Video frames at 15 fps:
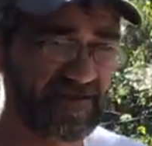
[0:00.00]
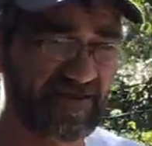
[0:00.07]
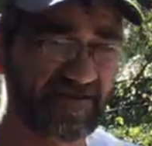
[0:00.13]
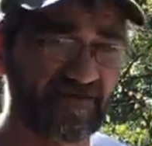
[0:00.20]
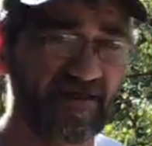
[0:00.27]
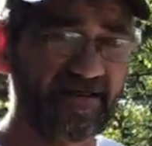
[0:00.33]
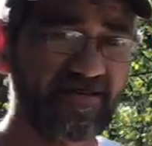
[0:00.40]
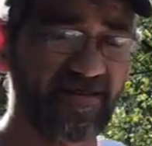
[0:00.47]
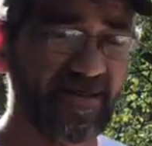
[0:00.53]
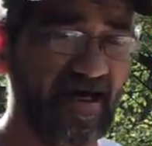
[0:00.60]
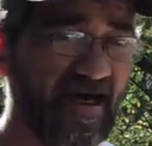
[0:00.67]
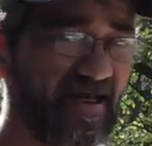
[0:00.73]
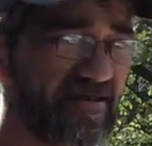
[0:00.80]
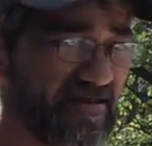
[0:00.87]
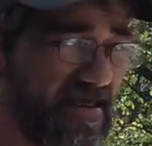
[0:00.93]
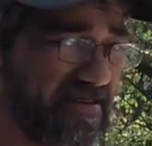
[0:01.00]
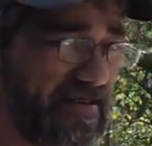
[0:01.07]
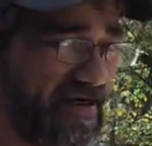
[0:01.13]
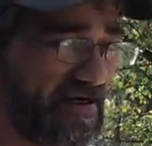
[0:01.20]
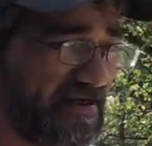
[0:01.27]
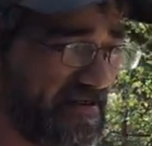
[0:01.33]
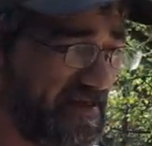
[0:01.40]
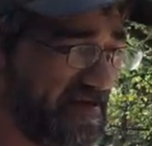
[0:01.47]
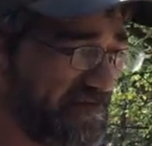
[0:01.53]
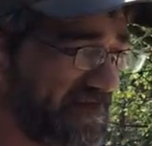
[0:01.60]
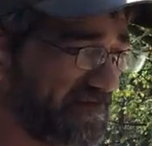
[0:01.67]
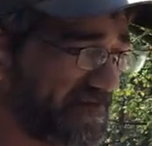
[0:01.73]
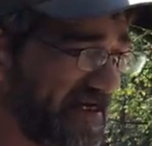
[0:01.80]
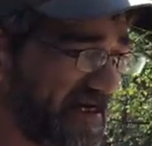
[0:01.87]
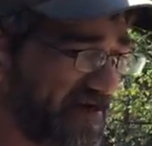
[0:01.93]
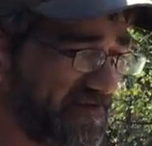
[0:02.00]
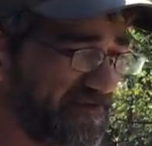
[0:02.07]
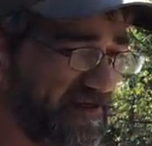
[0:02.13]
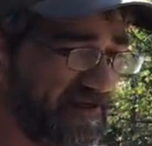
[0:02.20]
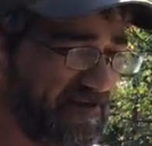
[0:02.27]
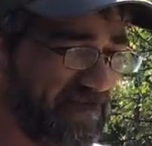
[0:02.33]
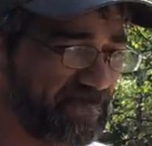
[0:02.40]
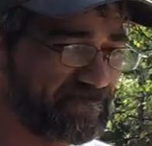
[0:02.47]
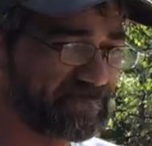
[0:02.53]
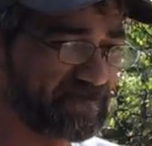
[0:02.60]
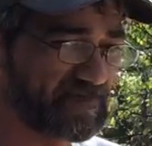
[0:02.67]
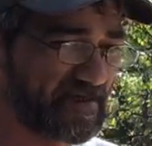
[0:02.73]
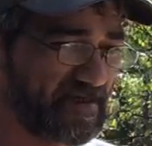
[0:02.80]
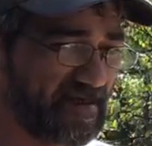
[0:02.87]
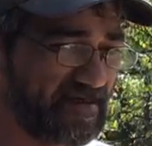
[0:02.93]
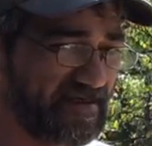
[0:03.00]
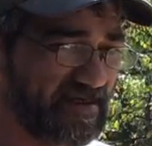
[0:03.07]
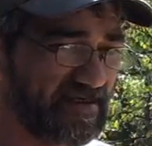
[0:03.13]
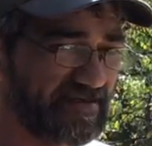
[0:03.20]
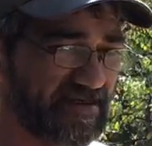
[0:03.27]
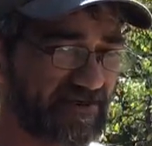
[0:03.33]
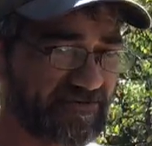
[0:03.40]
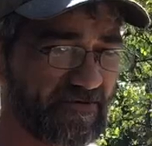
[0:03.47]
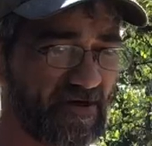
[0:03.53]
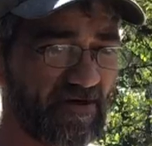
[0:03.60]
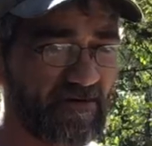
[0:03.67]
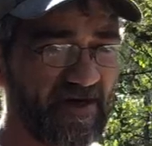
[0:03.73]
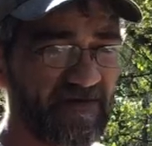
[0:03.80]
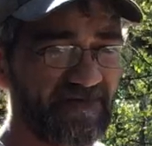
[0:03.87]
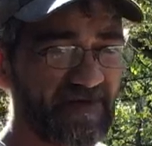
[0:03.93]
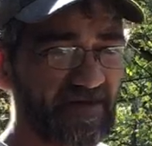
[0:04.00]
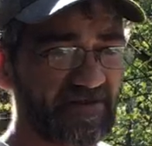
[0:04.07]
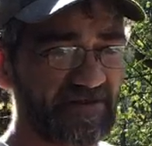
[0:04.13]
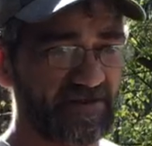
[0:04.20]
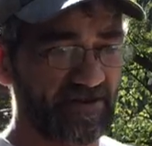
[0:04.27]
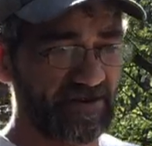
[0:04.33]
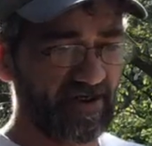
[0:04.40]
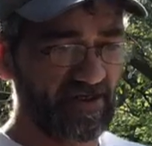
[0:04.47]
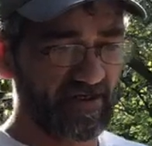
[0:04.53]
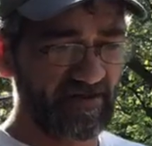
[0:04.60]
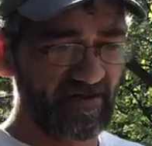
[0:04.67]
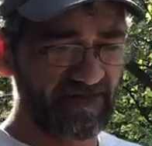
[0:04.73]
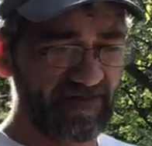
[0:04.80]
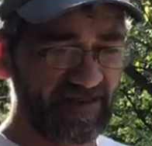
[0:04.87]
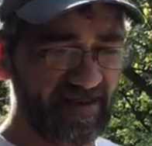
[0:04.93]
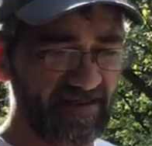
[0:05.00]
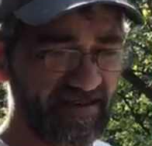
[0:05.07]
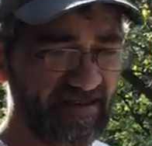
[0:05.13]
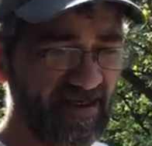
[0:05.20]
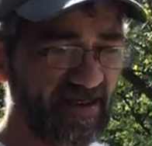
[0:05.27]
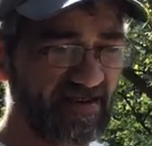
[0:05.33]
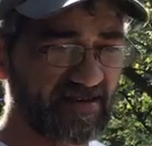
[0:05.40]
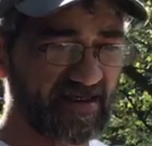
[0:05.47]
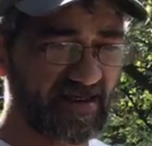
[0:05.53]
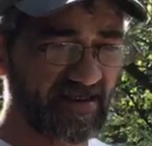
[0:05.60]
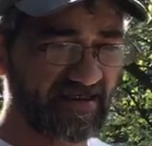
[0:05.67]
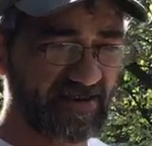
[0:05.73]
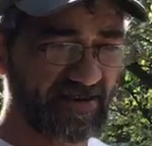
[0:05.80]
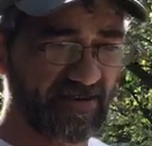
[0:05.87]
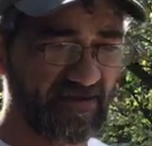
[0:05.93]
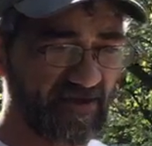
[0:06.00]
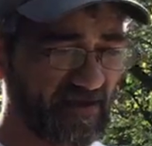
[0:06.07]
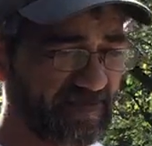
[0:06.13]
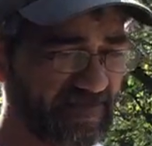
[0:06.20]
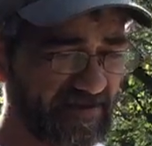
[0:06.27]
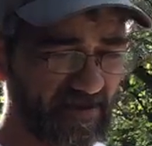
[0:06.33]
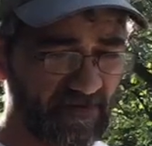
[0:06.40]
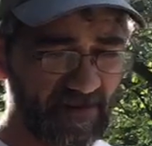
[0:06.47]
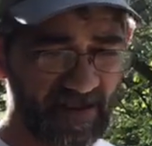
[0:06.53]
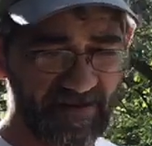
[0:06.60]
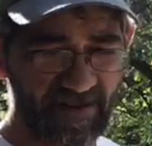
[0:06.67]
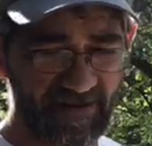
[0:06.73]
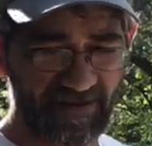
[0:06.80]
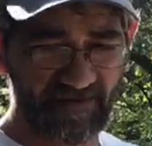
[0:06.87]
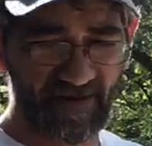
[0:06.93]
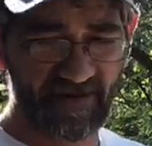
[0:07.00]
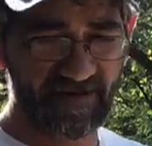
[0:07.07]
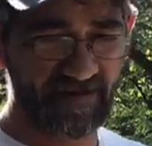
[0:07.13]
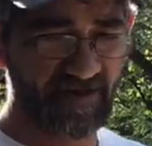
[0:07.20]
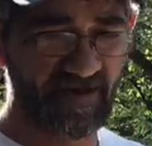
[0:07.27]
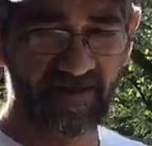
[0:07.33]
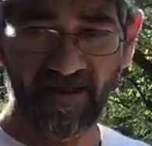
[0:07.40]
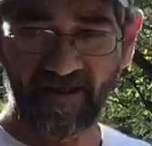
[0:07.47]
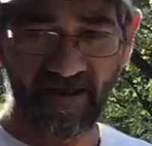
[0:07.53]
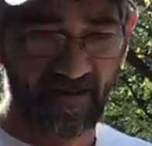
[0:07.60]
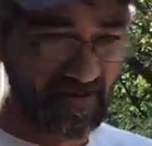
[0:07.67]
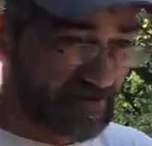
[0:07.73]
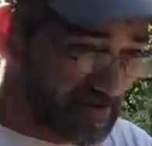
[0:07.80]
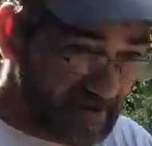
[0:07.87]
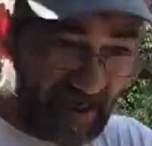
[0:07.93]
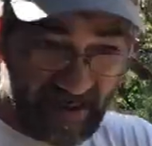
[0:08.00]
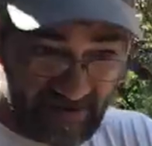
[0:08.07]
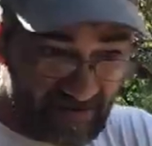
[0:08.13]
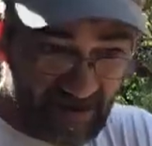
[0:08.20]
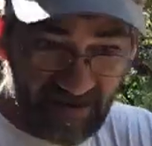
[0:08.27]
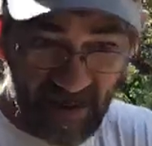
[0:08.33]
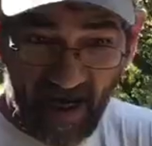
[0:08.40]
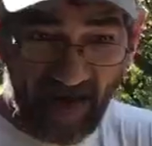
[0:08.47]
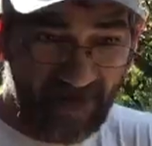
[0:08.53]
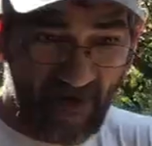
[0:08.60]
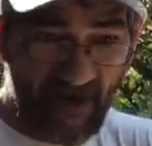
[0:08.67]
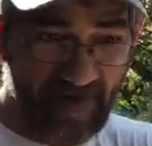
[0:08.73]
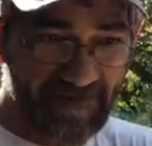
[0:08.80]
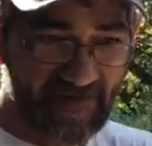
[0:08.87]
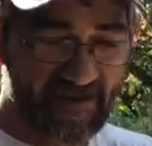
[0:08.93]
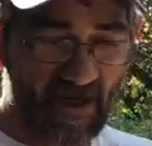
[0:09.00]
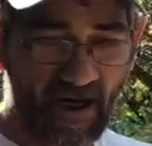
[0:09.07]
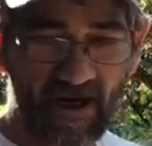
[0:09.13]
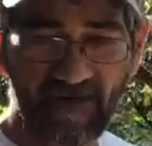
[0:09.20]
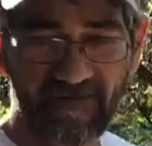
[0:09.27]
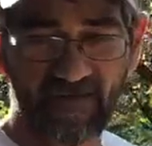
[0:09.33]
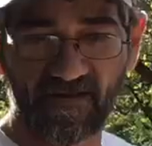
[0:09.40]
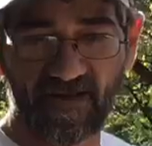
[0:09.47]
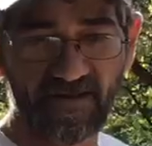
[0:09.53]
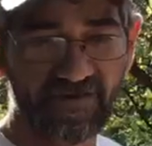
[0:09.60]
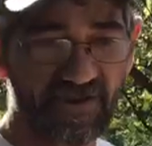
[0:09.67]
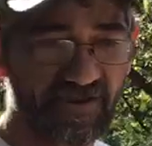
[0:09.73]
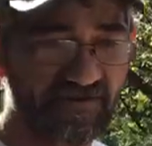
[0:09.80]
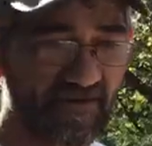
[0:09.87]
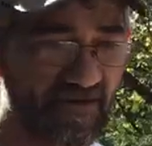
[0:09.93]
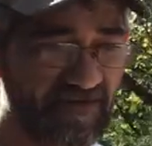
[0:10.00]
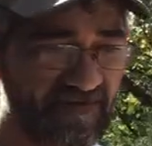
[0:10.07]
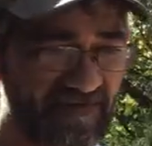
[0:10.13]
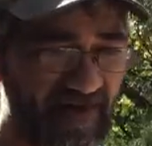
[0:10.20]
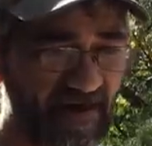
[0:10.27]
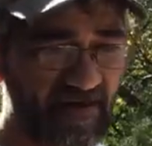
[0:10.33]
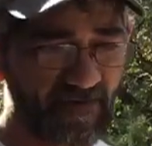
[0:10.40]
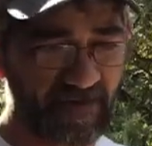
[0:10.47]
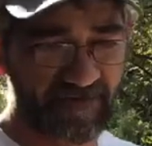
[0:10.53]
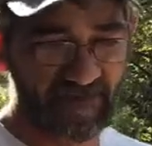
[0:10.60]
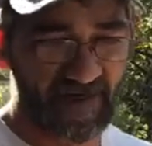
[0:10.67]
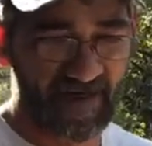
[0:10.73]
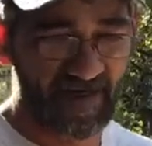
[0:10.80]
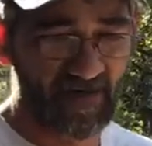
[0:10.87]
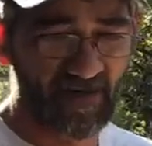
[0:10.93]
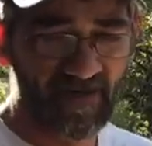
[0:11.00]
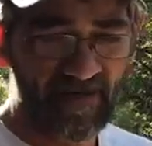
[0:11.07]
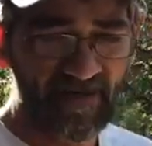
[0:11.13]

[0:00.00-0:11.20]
things right to that. That's how I clamp them down. And it's a throwaway fixture. You know, if it gets nicked, it gets chewed up, so what? You throw it in take the top off and carve it, or else just throw it in the firewood pile.